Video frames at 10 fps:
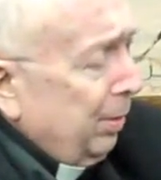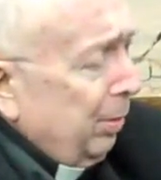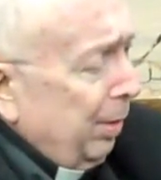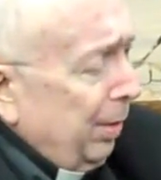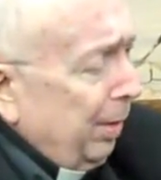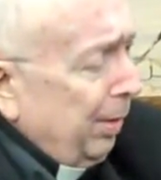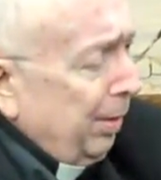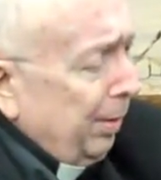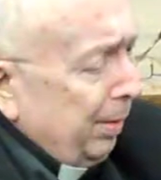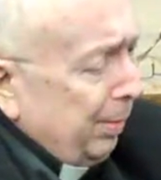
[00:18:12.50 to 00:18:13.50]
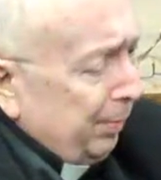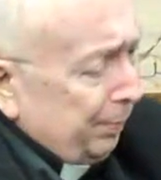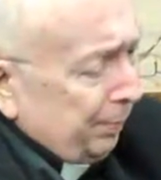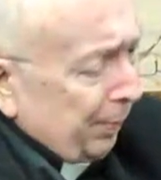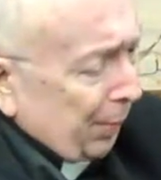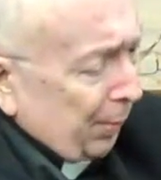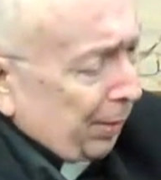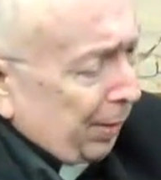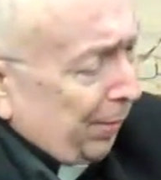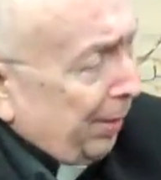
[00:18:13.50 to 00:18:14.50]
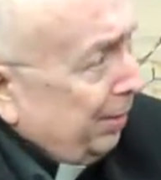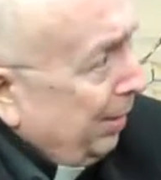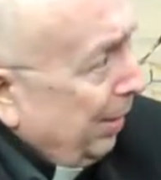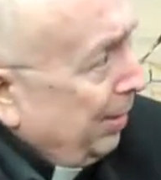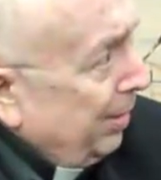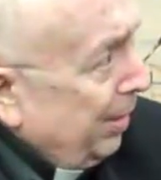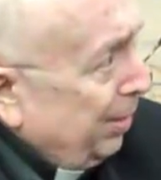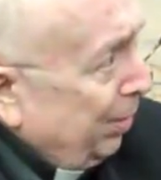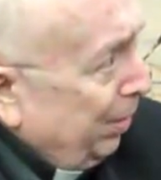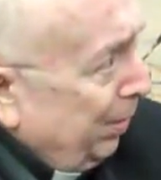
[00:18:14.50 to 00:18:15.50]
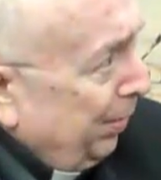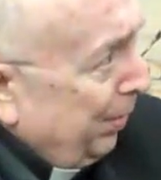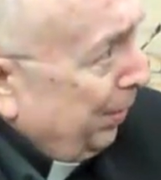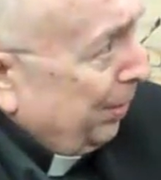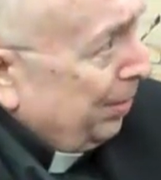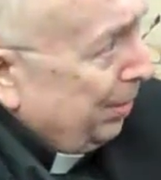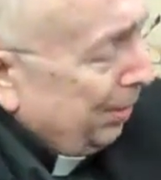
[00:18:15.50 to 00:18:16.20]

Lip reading: to the re-evangelization, if you wish.